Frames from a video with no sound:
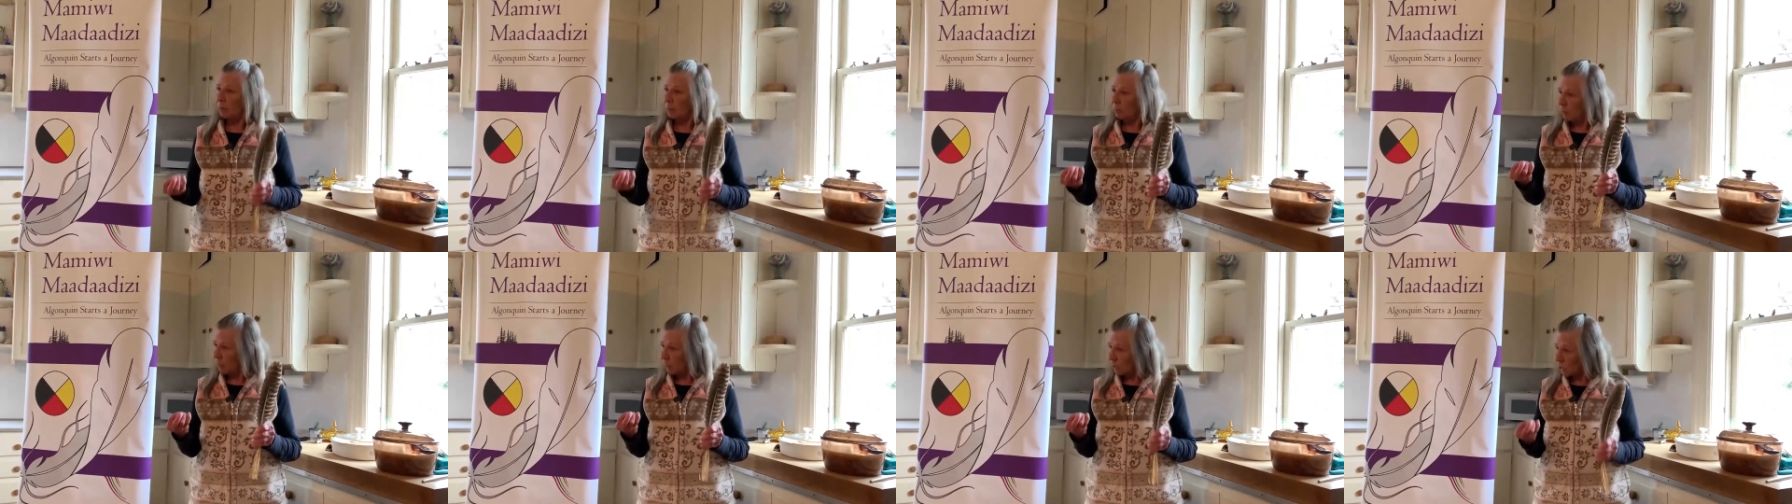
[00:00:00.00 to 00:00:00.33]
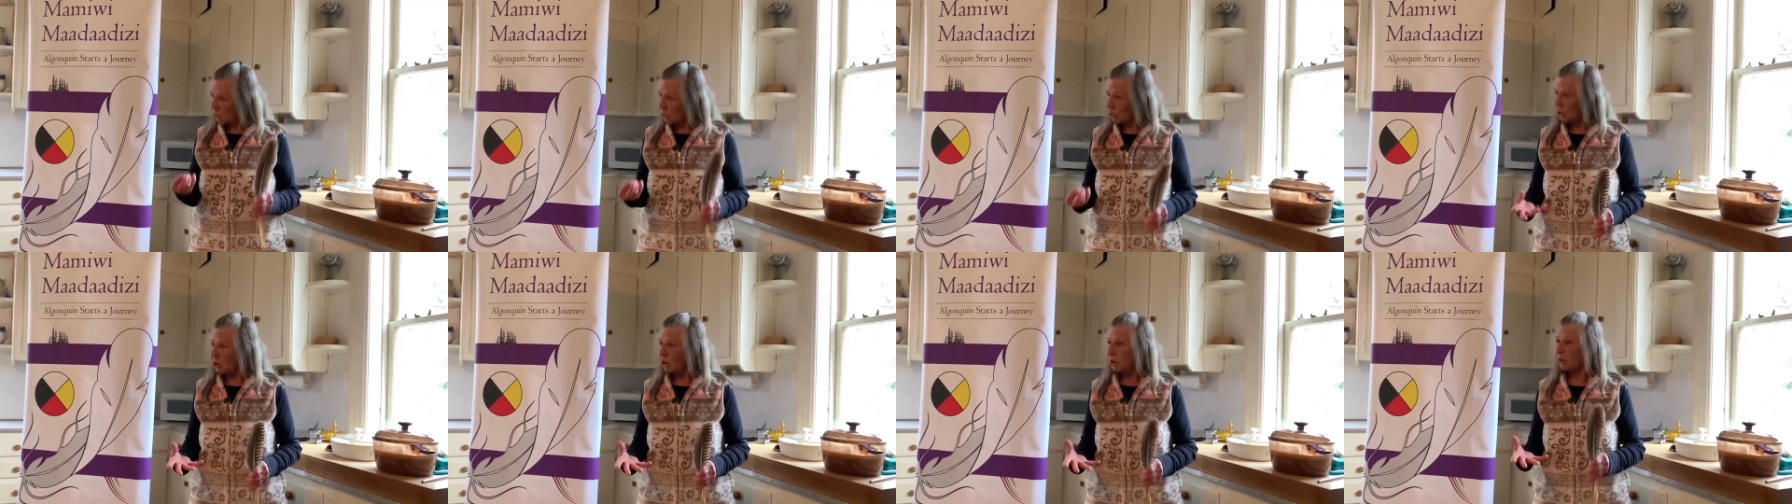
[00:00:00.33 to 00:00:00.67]

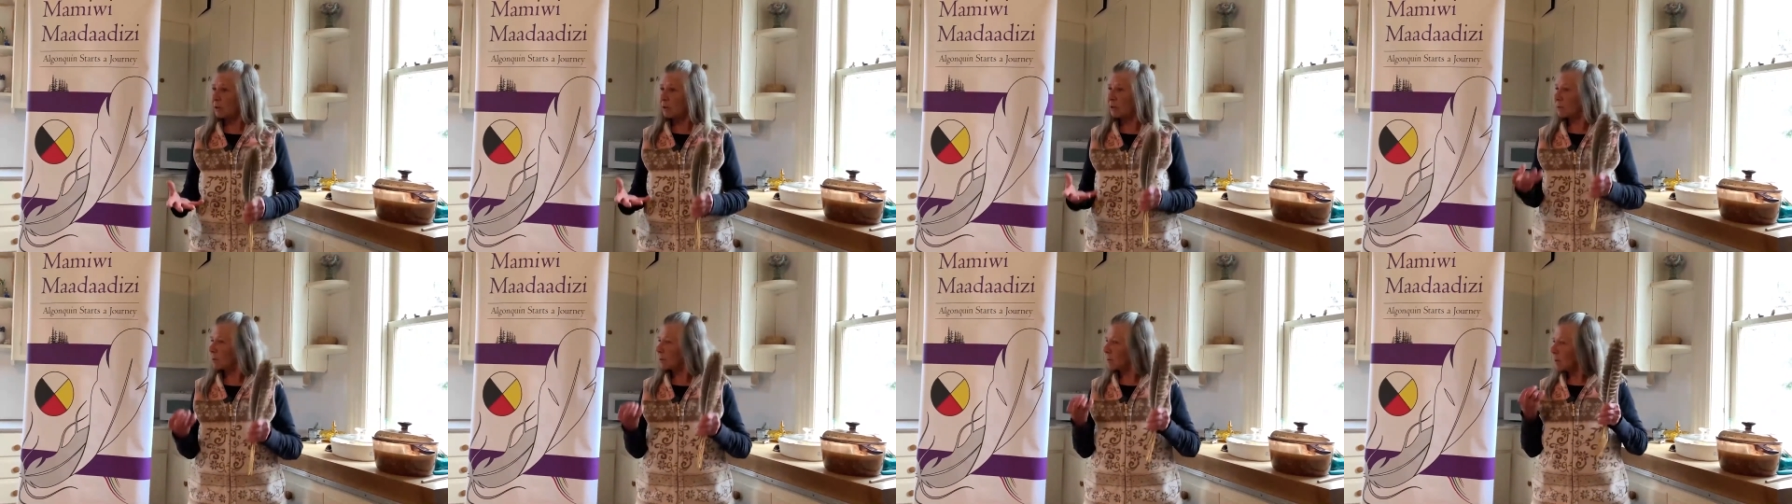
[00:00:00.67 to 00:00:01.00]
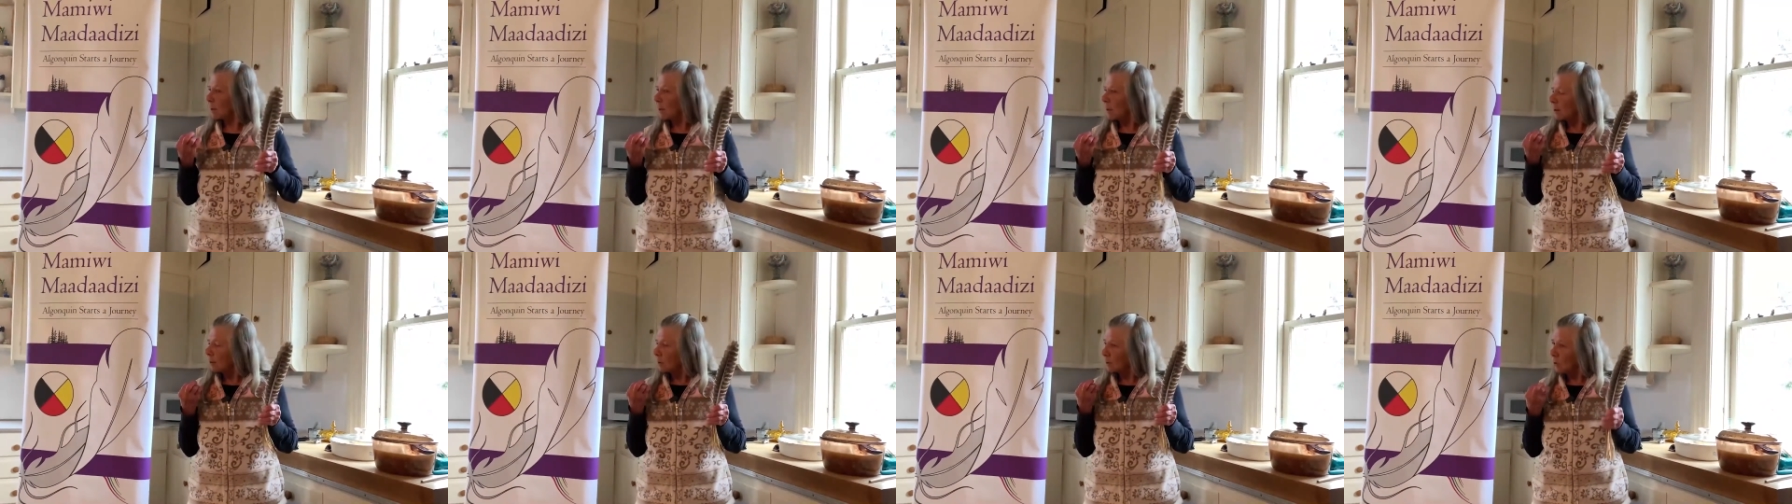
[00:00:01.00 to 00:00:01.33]
was just
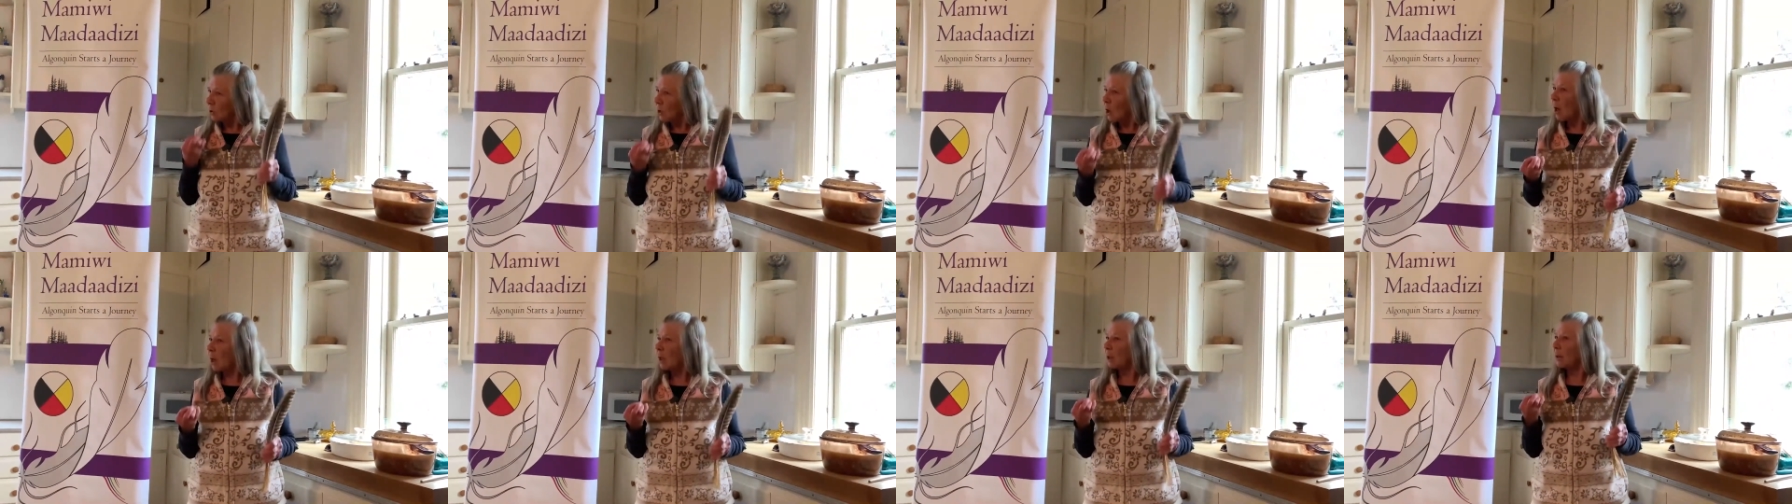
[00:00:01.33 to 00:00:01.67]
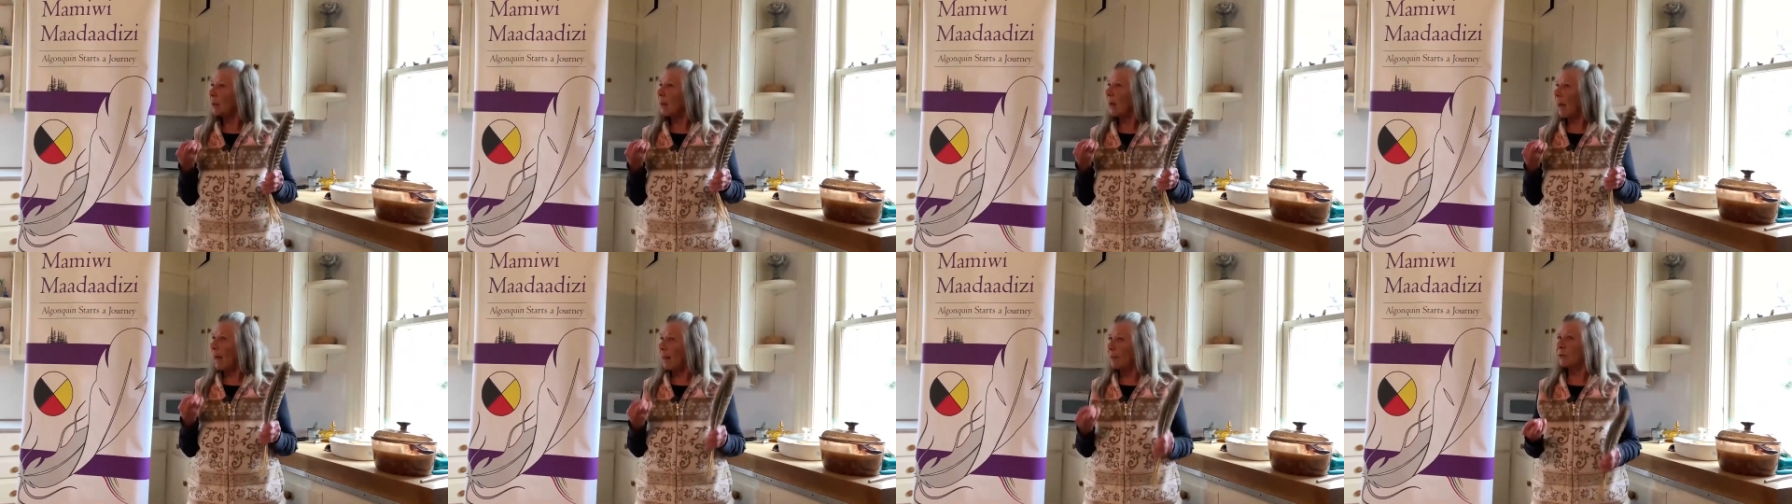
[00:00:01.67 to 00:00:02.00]
not
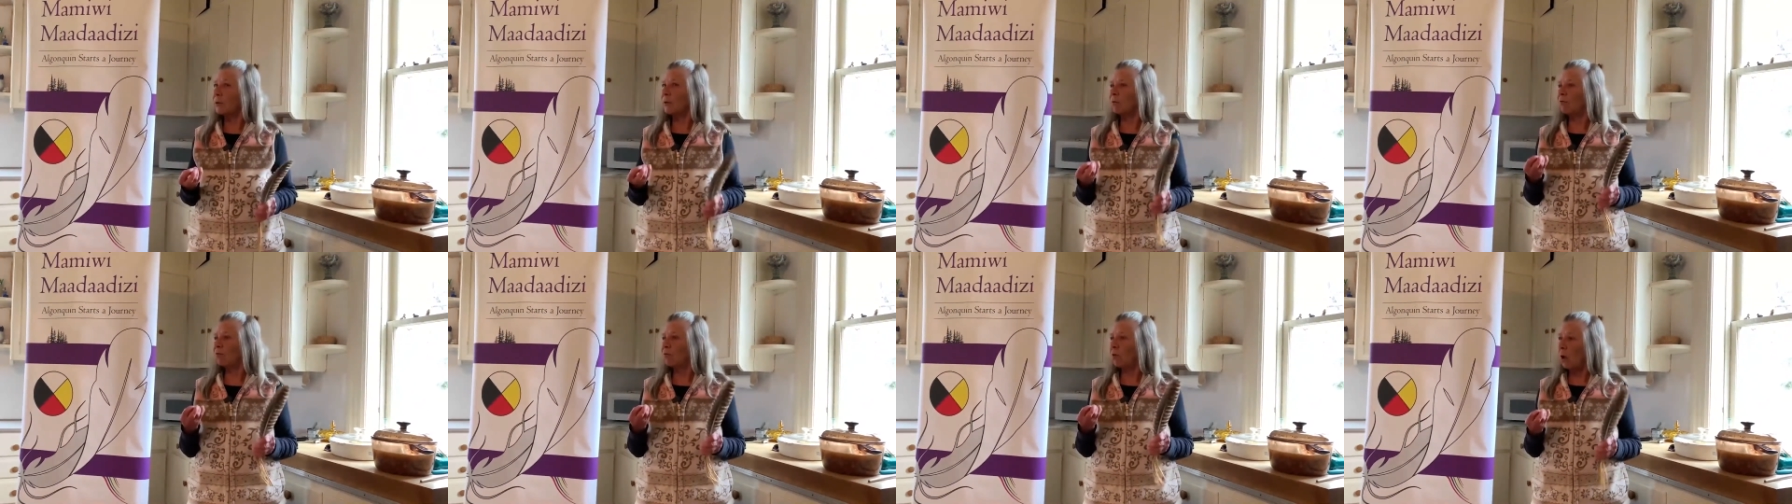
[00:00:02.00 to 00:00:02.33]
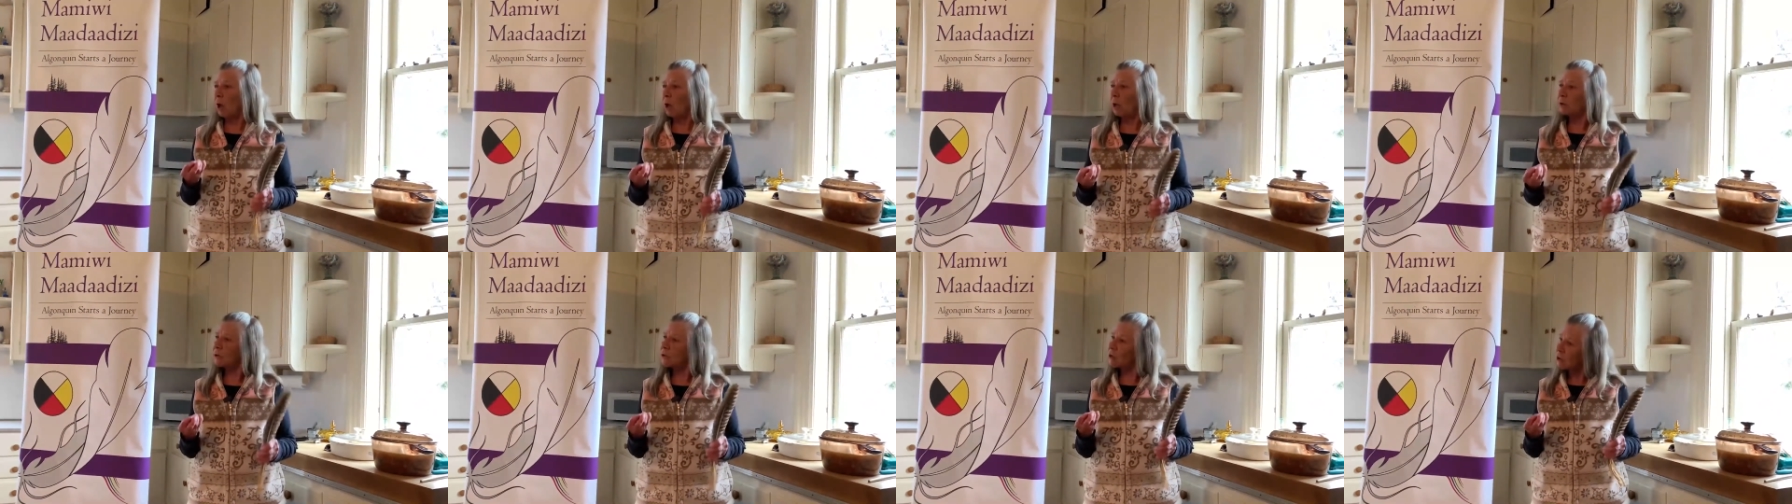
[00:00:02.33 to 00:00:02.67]
had the
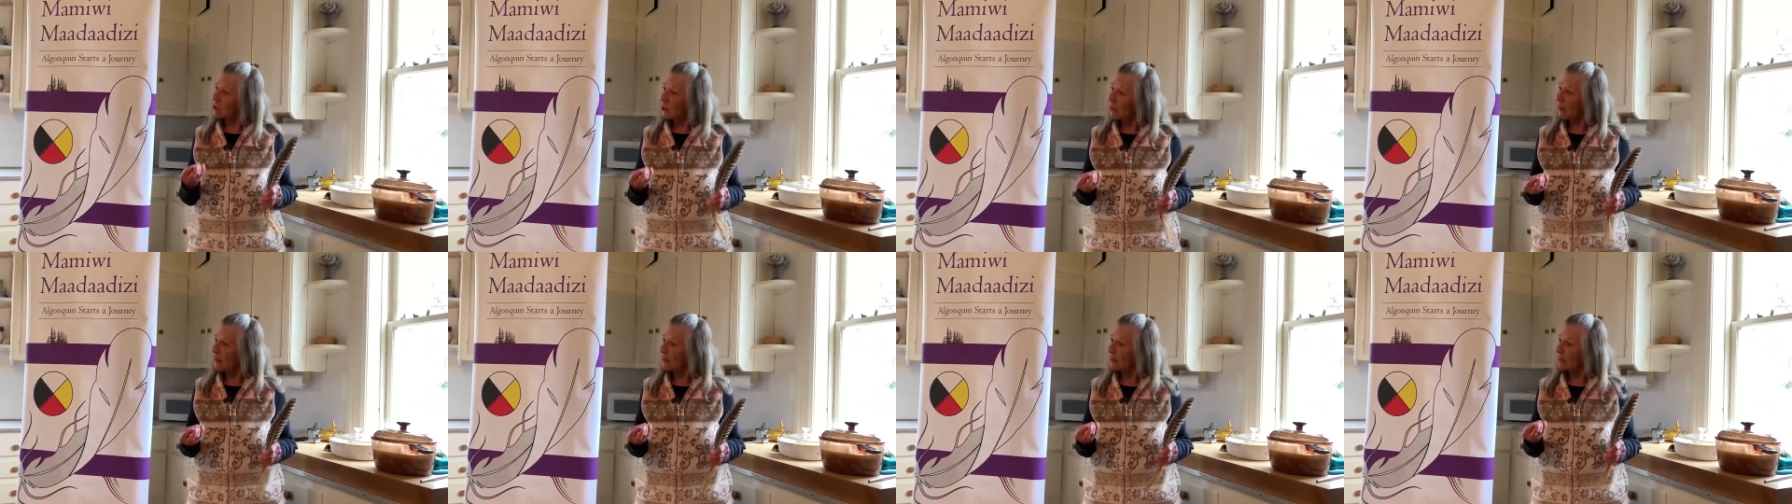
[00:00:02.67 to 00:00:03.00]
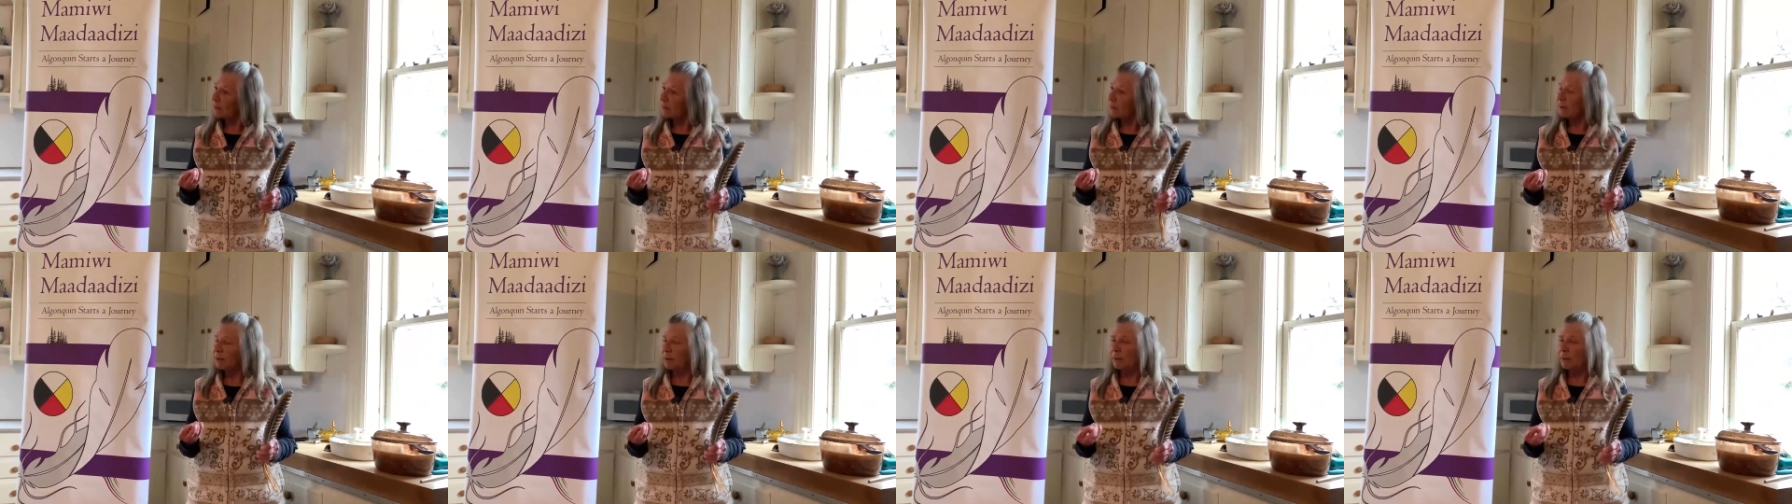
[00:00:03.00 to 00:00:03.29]
frost yet